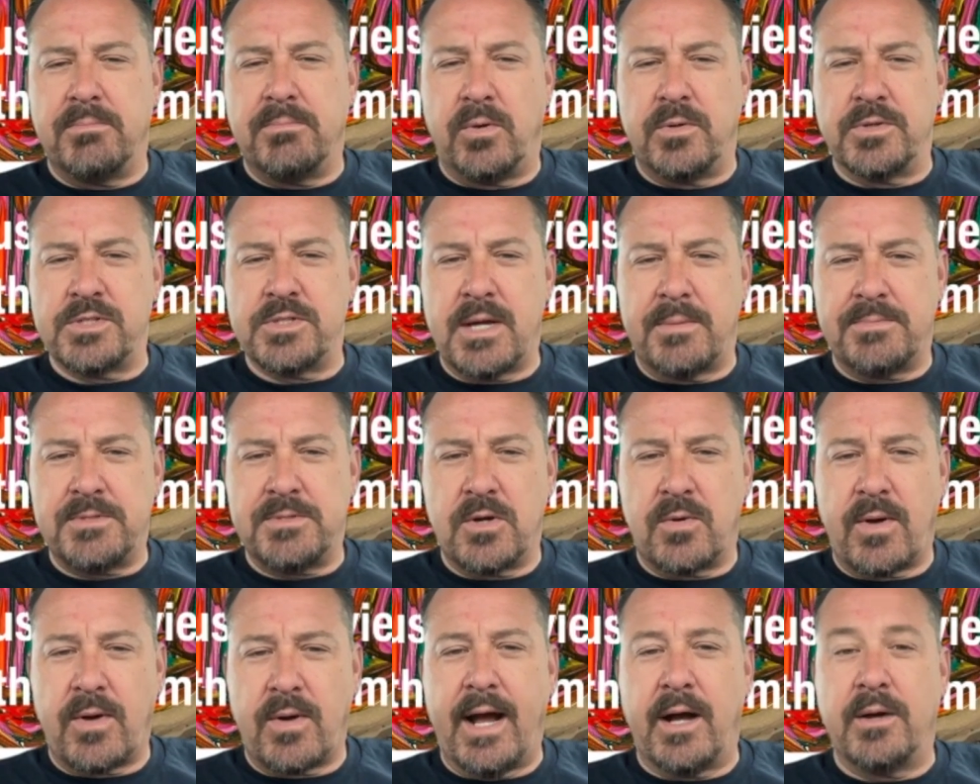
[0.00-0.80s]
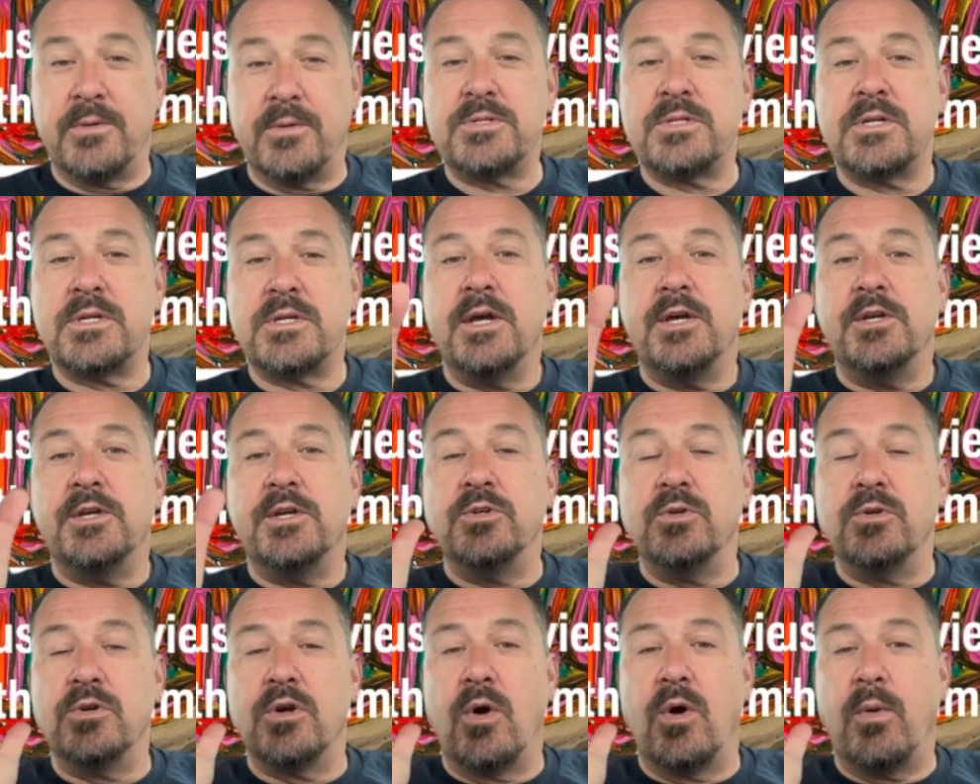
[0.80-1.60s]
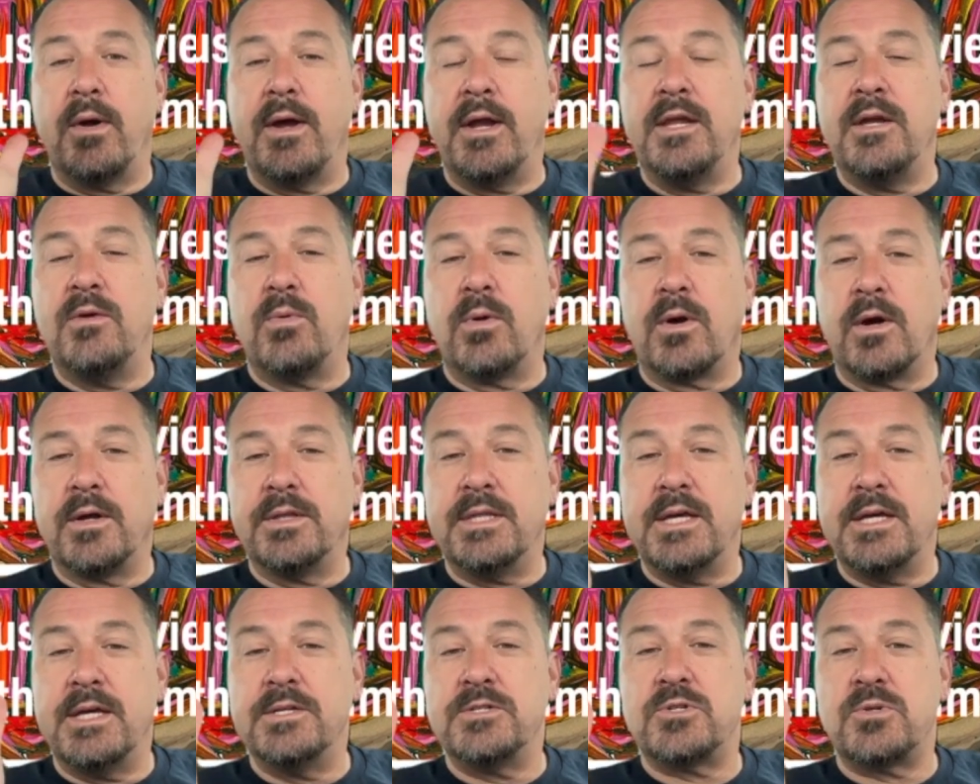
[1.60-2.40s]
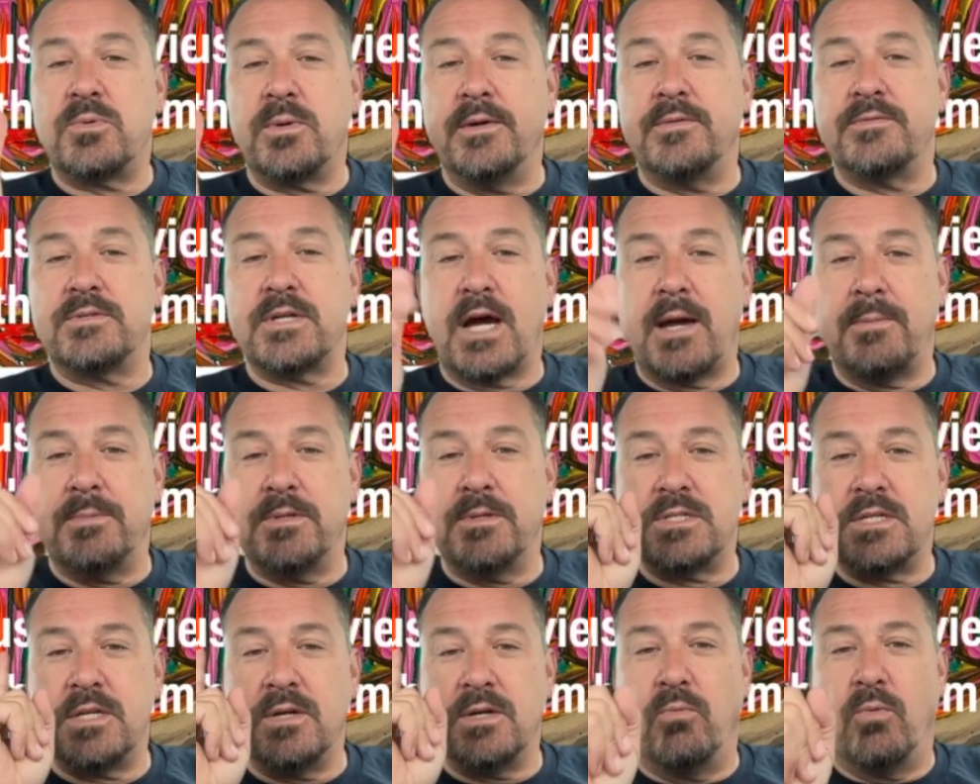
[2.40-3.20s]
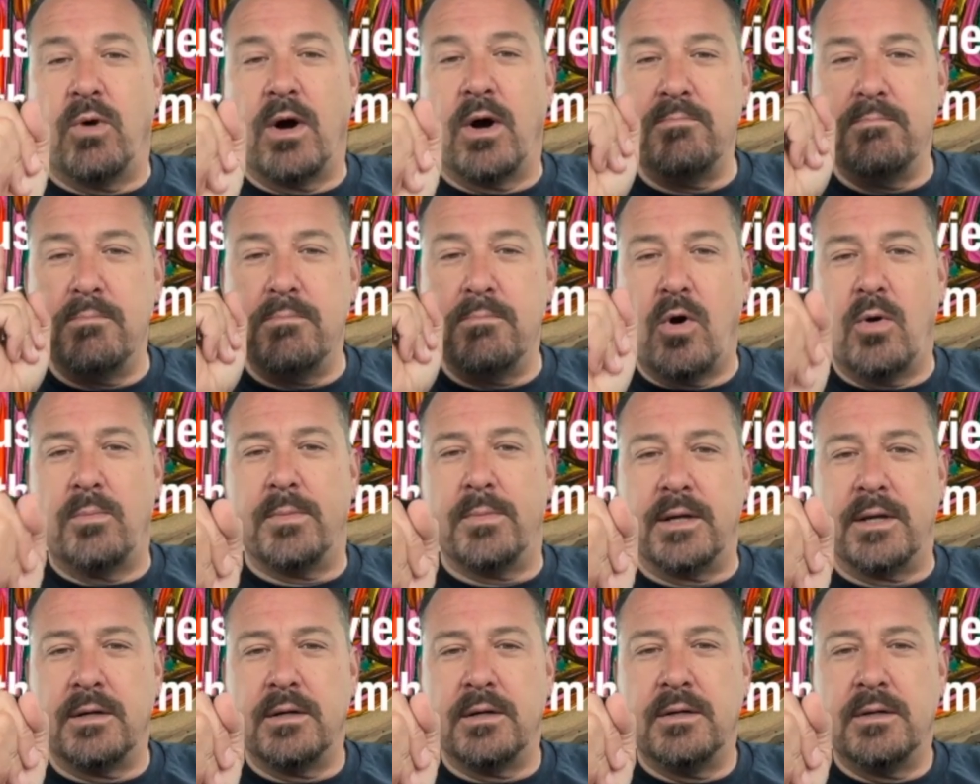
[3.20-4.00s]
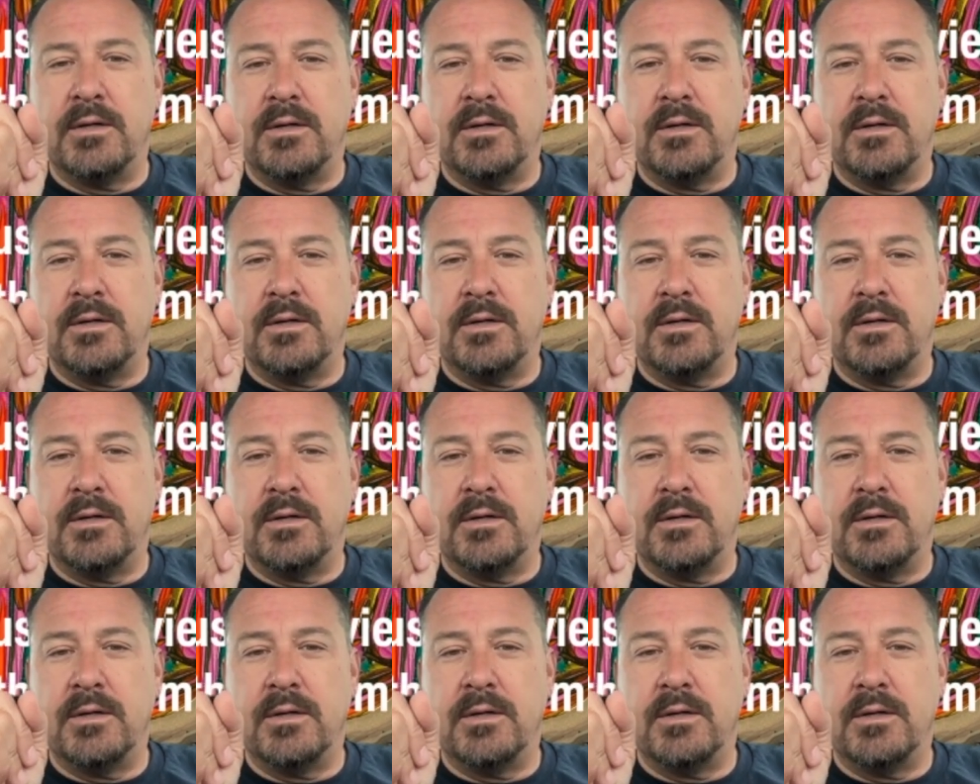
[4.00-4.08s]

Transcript: mm-hmm. pulls up to your house. You can go yep. anywhere in the history of time and see one moment,